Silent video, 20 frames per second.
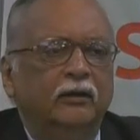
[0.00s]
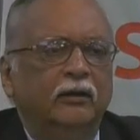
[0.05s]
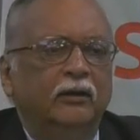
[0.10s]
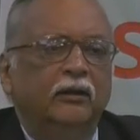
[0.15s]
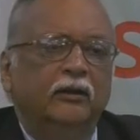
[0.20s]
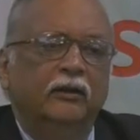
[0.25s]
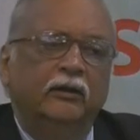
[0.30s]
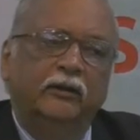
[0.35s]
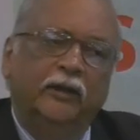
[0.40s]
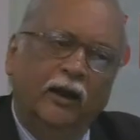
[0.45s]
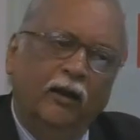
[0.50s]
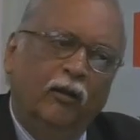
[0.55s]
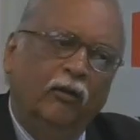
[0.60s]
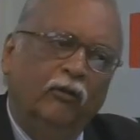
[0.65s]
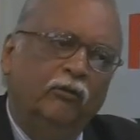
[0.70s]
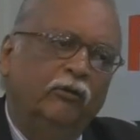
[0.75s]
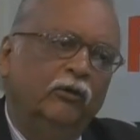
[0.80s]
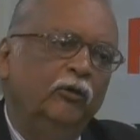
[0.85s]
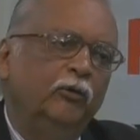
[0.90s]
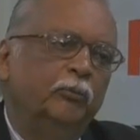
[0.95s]
Then
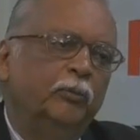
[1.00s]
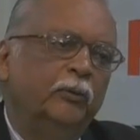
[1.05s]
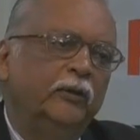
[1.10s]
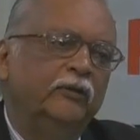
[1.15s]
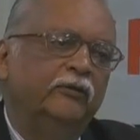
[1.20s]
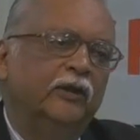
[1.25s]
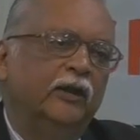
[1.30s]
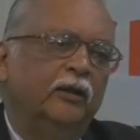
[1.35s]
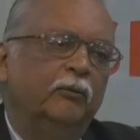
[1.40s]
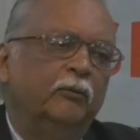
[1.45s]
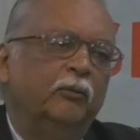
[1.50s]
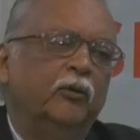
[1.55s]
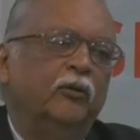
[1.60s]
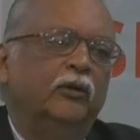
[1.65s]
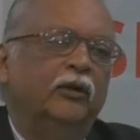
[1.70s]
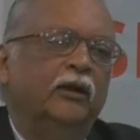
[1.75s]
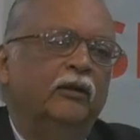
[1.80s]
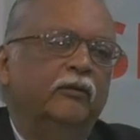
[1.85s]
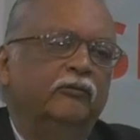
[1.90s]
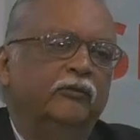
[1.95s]
also you please tell about
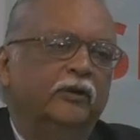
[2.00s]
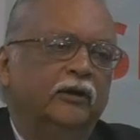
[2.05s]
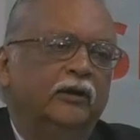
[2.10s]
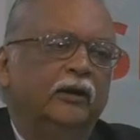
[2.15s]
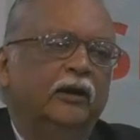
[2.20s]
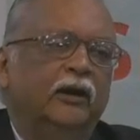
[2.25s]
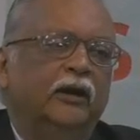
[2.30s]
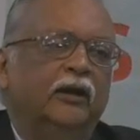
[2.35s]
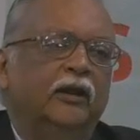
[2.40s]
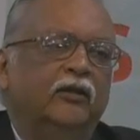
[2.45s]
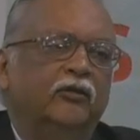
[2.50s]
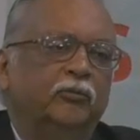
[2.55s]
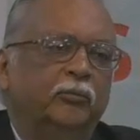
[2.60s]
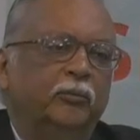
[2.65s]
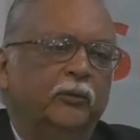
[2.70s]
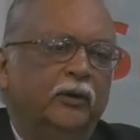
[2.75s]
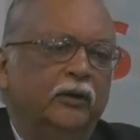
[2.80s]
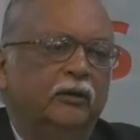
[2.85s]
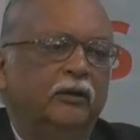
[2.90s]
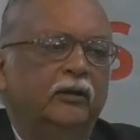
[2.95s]
the
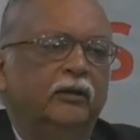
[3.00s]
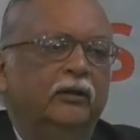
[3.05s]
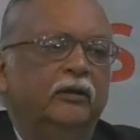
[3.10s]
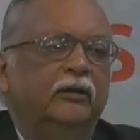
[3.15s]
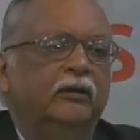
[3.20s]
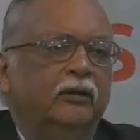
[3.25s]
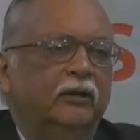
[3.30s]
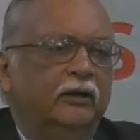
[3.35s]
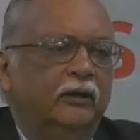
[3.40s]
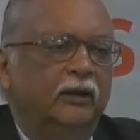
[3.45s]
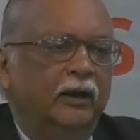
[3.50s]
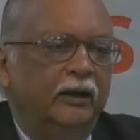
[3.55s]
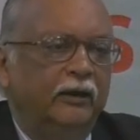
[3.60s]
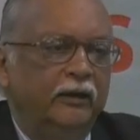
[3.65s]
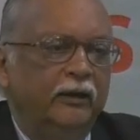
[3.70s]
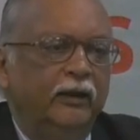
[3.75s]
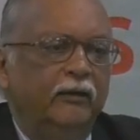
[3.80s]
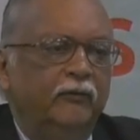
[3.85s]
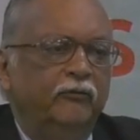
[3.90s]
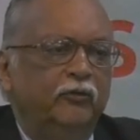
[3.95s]
judgment, the
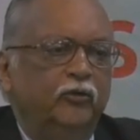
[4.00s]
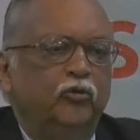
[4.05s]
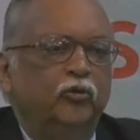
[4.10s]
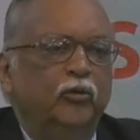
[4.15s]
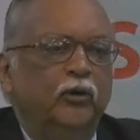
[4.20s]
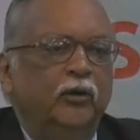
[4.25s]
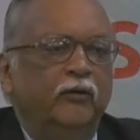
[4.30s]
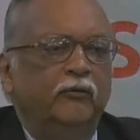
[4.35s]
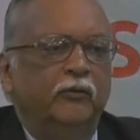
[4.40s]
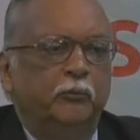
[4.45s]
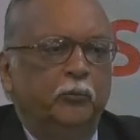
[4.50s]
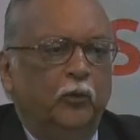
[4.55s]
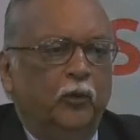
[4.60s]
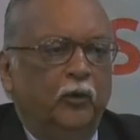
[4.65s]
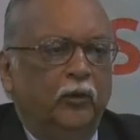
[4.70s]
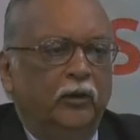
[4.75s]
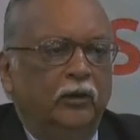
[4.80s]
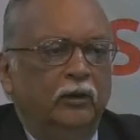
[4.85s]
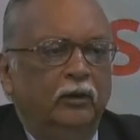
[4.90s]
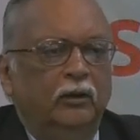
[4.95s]
criteria which you have employed
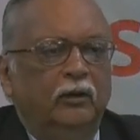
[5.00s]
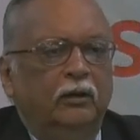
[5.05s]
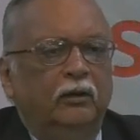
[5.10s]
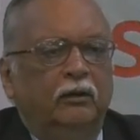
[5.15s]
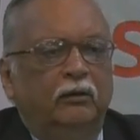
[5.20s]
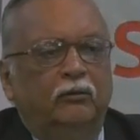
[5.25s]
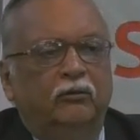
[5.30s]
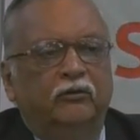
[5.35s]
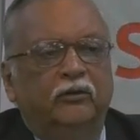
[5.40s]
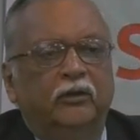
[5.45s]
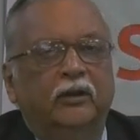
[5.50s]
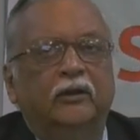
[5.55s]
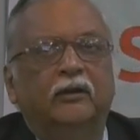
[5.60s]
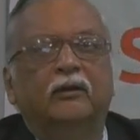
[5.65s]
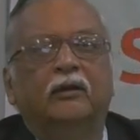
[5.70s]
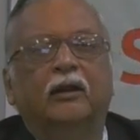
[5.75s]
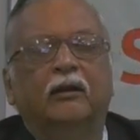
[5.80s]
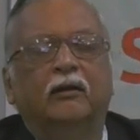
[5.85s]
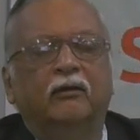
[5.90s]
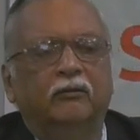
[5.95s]
to say that
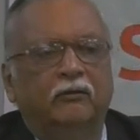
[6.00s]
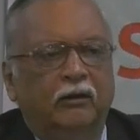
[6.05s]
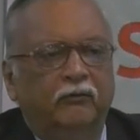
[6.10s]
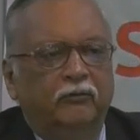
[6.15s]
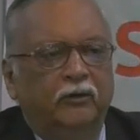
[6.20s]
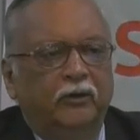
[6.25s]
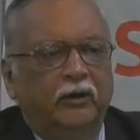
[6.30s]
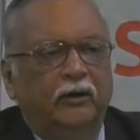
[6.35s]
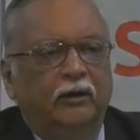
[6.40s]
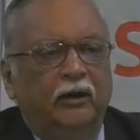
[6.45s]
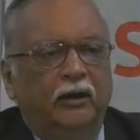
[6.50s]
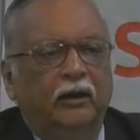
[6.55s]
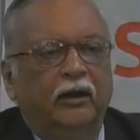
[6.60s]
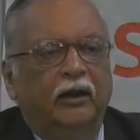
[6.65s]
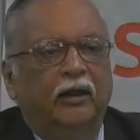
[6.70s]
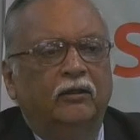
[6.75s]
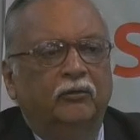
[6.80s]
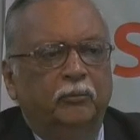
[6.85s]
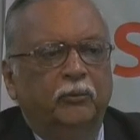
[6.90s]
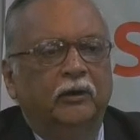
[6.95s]
that is the criteria.
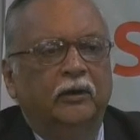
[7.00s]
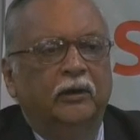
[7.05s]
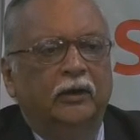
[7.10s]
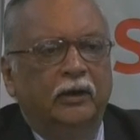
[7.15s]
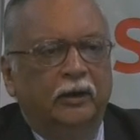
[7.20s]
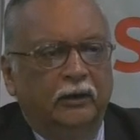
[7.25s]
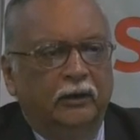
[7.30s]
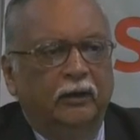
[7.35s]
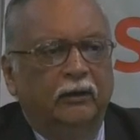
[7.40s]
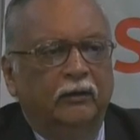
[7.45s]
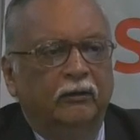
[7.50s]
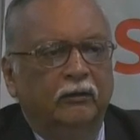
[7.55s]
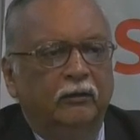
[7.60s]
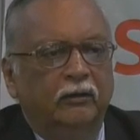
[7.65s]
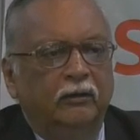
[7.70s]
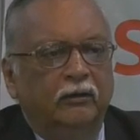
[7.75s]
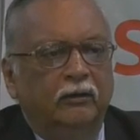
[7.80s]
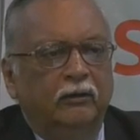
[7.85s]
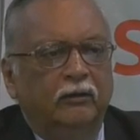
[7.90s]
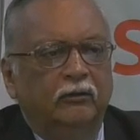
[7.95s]

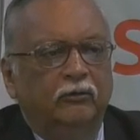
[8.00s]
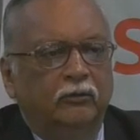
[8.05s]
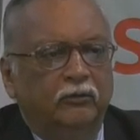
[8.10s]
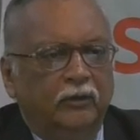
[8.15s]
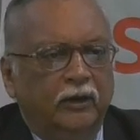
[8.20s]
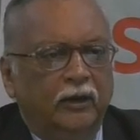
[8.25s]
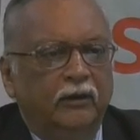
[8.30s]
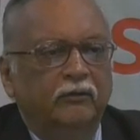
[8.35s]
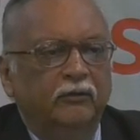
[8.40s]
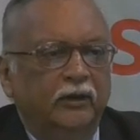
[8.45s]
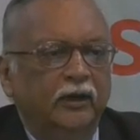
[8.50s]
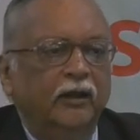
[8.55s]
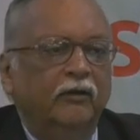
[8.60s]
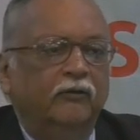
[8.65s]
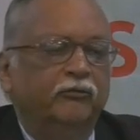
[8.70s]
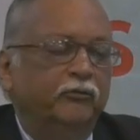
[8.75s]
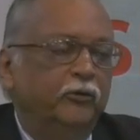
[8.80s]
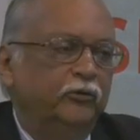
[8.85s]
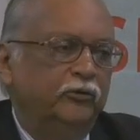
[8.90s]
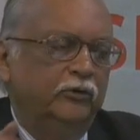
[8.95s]
So that's the thing. Of
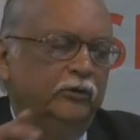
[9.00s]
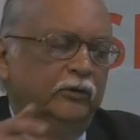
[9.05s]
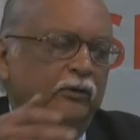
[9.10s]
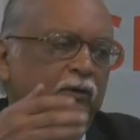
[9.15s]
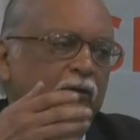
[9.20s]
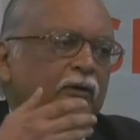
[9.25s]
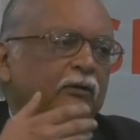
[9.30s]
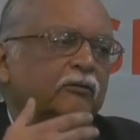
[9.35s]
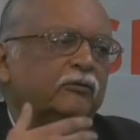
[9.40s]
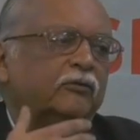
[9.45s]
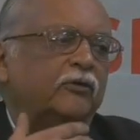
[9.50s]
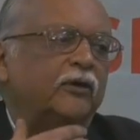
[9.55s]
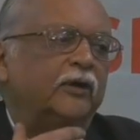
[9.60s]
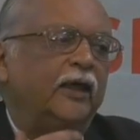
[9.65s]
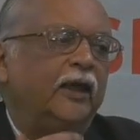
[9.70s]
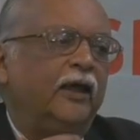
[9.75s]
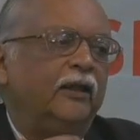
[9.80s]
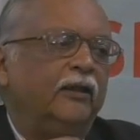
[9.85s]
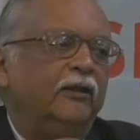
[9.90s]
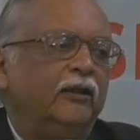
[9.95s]
course, for
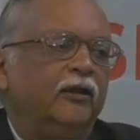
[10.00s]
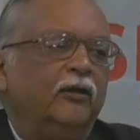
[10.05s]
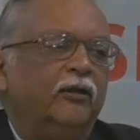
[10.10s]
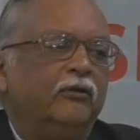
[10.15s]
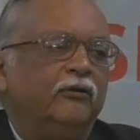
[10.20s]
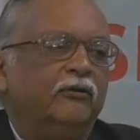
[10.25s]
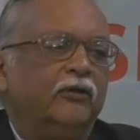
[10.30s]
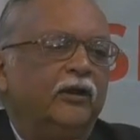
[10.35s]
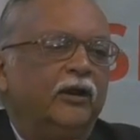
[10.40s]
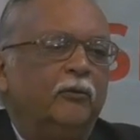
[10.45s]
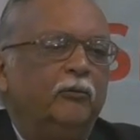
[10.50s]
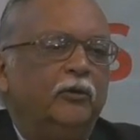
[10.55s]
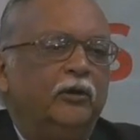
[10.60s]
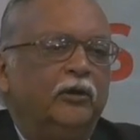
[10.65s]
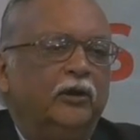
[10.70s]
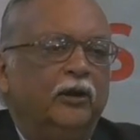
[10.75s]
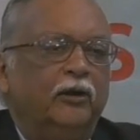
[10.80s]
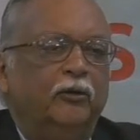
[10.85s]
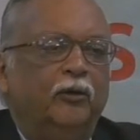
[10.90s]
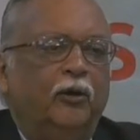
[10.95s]
CAP and also I will tell
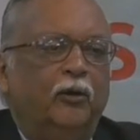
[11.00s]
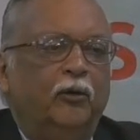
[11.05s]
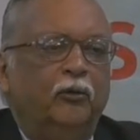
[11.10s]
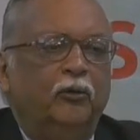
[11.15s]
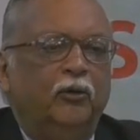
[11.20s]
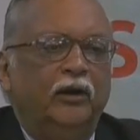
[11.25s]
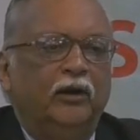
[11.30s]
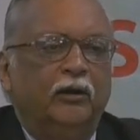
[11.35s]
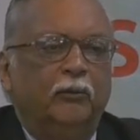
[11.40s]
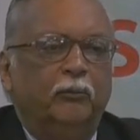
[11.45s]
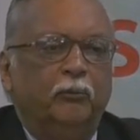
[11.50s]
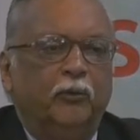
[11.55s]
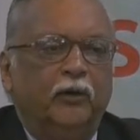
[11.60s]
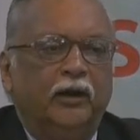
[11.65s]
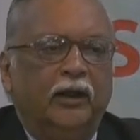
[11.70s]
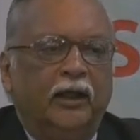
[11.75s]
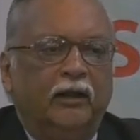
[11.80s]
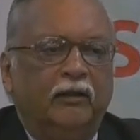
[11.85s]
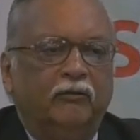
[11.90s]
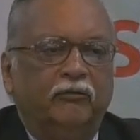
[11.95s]
you how to interpret
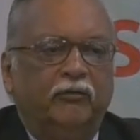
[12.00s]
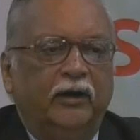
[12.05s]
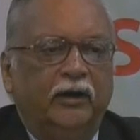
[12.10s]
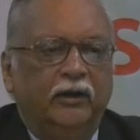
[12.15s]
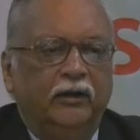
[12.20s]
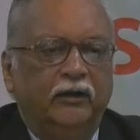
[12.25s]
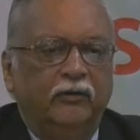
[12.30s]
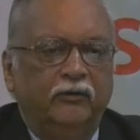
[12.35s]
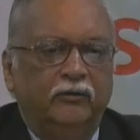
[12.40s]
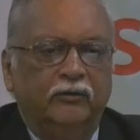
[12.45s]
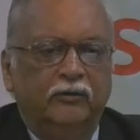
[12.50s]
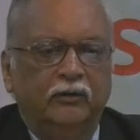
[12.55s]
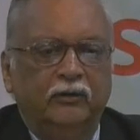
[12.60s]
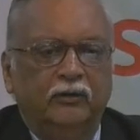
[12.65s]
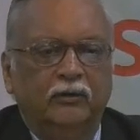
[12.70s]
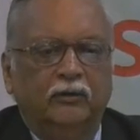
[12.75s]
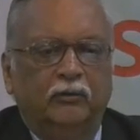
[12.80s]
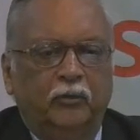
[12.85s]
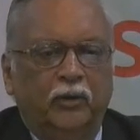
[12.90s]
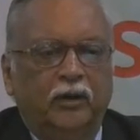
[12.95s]
CAP findings
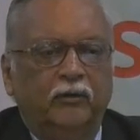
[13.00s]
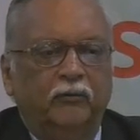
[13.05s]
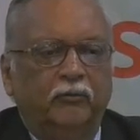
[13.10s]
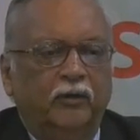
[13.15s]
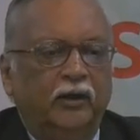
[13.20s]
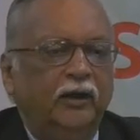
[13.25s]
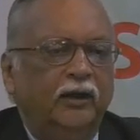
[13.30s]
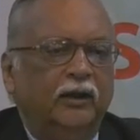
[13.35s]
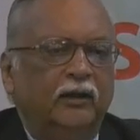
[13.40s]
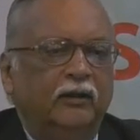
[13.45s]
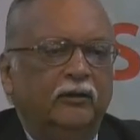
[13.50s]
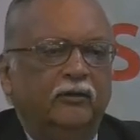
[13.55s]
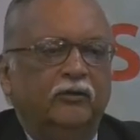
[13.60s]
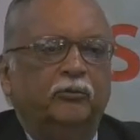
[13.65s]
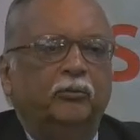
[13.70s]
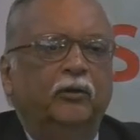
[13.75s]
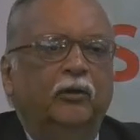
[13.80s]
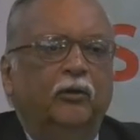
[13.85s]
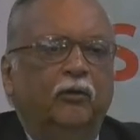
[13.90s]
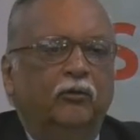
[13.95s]
very well. Others
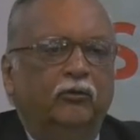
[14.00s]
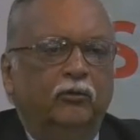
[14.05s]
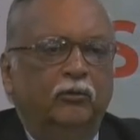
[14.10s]
will also.